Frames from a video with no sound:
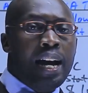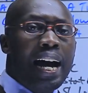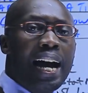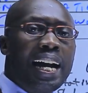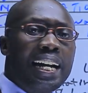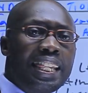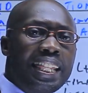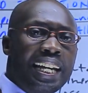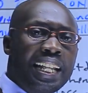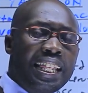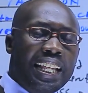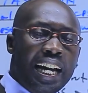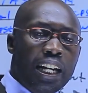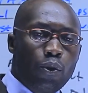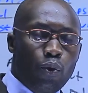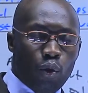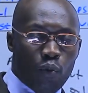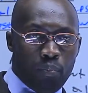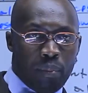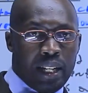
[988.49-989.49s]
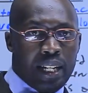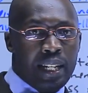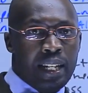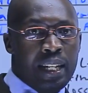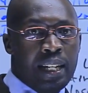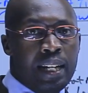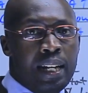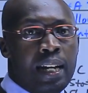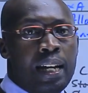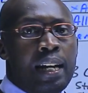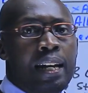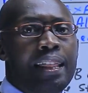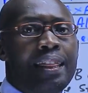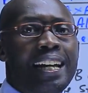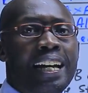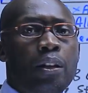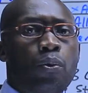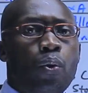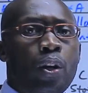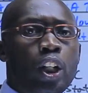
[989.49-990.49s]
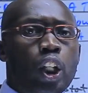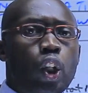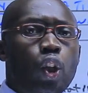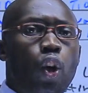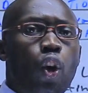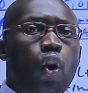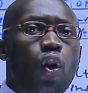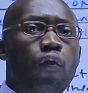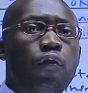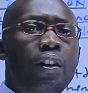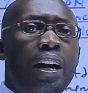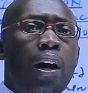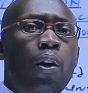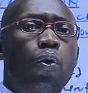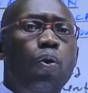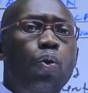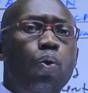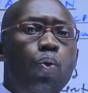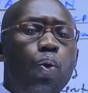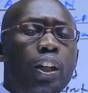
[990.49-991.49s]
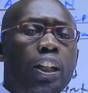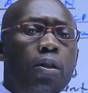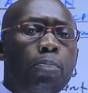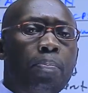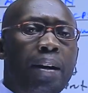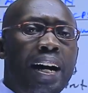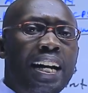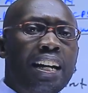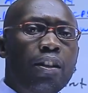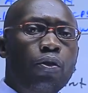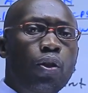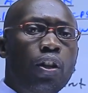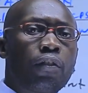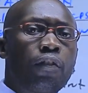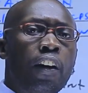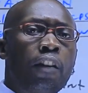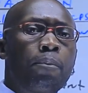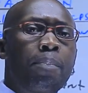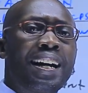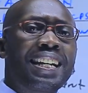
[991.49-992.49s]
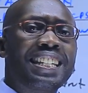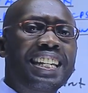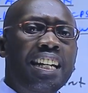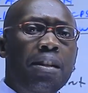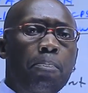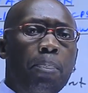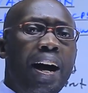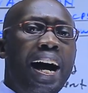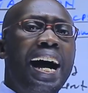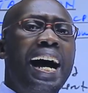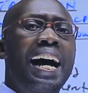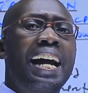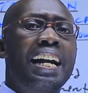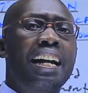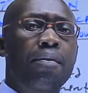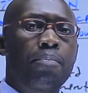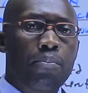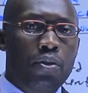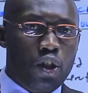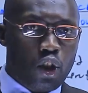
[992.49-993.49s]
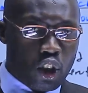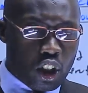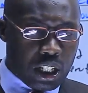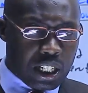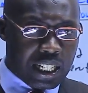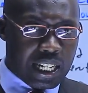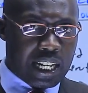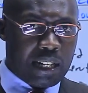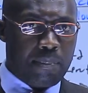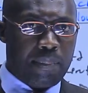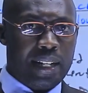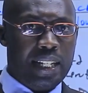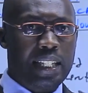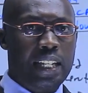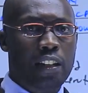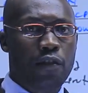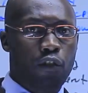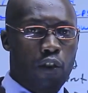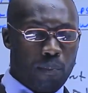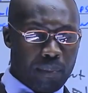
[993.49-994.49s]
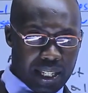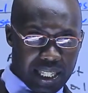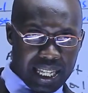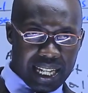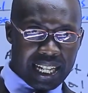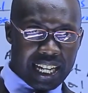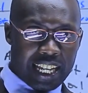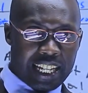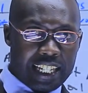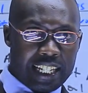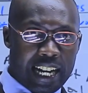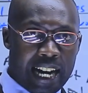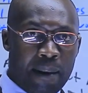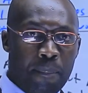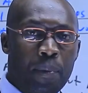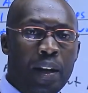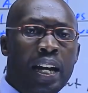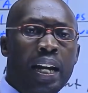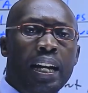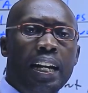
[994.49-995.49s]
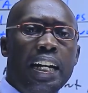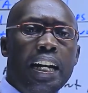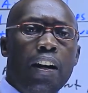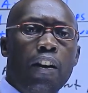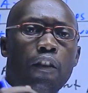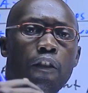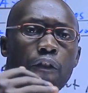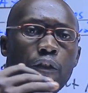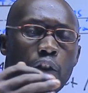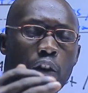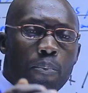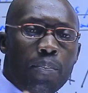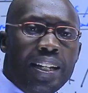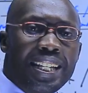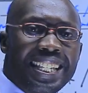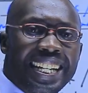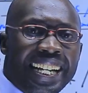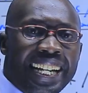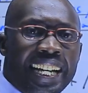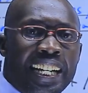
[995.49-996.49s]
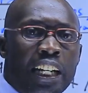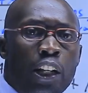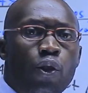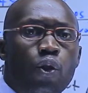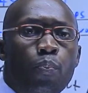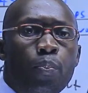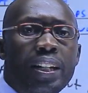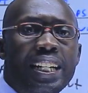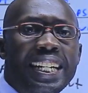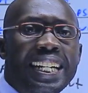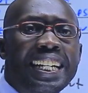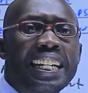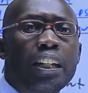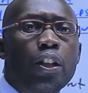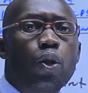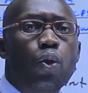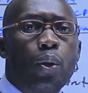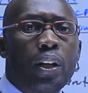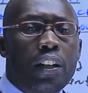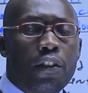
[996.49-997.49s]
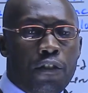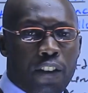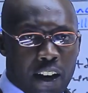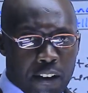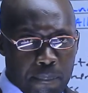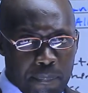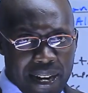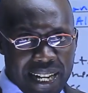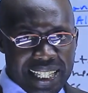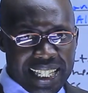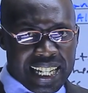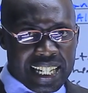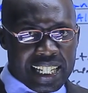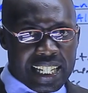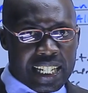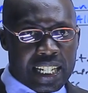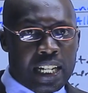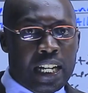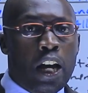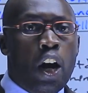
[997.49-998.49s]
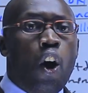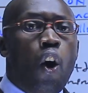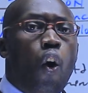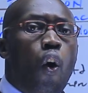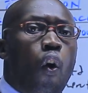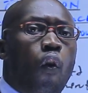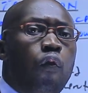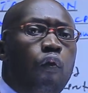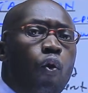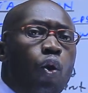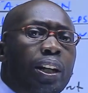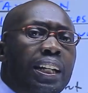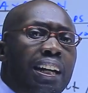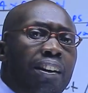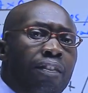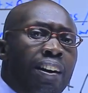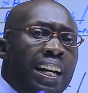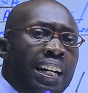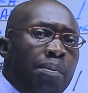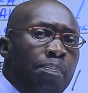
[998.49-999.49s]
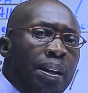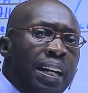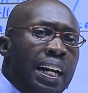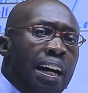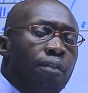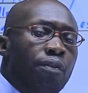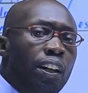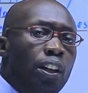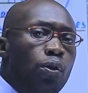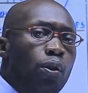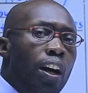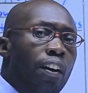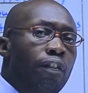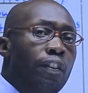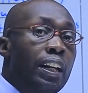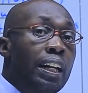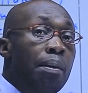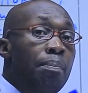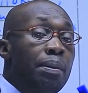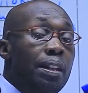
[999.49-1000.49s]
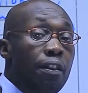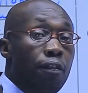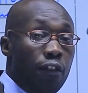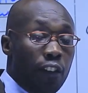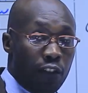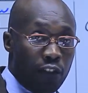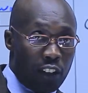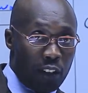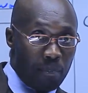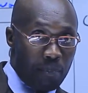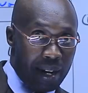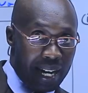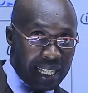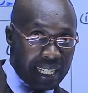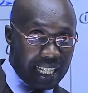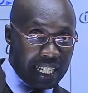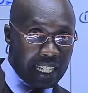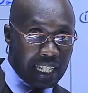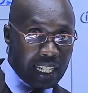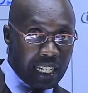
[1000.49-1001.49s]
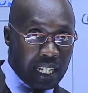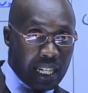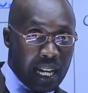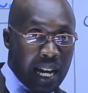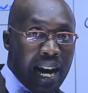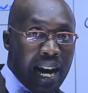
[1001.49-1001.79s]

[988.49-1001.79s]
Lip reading: And then that will mean that when you talk of now 25% per annum straight line basis from the second year, now from the second year you'll be taking 25% of whatever remain after you have claimed the 50%.